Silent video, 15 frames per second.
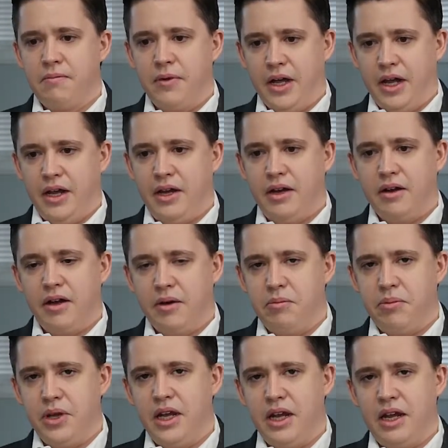A,
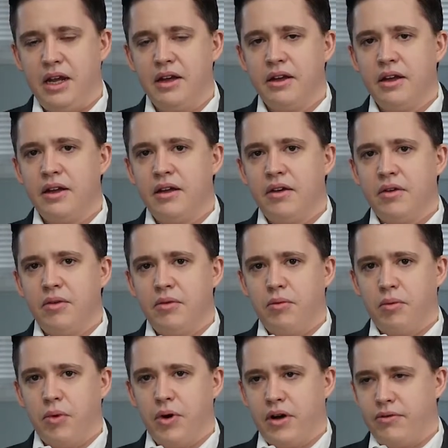and B,
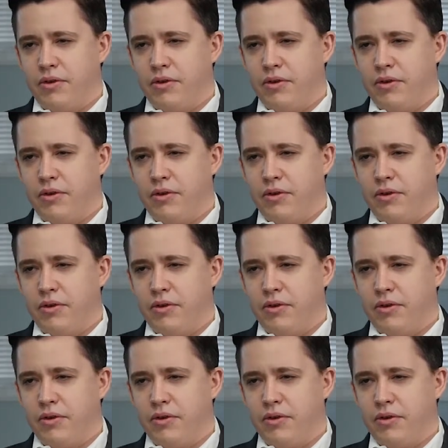what a